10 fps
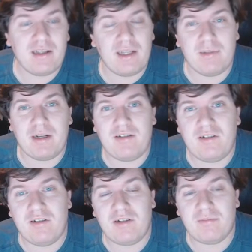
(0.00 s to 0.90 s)
They might
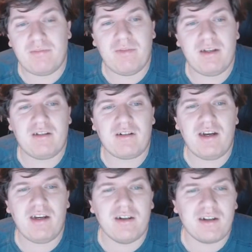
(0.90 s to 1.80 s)
shoot your
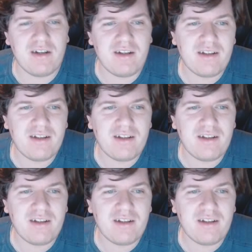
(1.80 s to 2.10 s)
Skyhook.